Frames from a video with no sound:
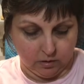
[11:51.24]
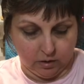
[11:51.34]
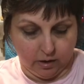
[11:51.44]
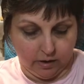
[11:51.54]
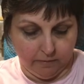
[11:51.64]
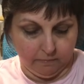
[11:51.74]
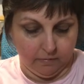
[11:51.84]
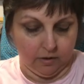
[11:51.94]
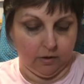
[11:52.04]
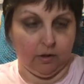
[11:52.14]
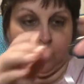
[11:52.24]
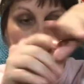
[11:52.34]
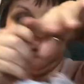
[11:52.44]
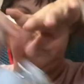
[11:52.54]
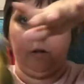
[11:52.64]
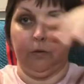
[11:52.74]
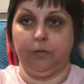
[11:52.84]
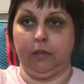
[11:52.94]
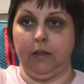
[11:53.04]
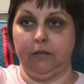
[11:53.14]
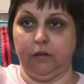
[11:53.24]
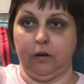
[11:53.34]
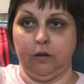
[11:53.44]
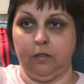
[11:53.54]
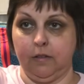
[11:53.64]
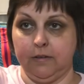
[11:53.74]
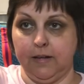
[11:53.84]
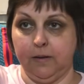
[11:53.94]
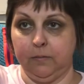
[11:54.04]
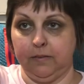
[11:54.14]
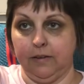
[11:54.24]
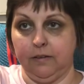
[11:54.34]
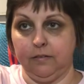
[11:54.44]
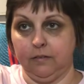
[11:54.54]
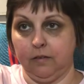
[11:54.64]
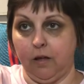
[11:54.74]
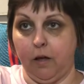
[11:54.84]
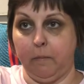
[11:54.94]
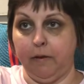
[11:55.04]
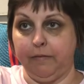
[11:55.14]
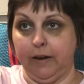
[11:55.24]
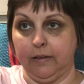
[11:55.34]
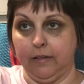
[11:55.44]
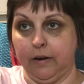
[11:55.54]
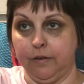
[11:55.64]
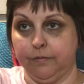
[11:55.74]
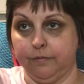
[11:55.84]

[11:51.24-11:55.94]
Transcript: Um, so these are the DMCs on my ring there.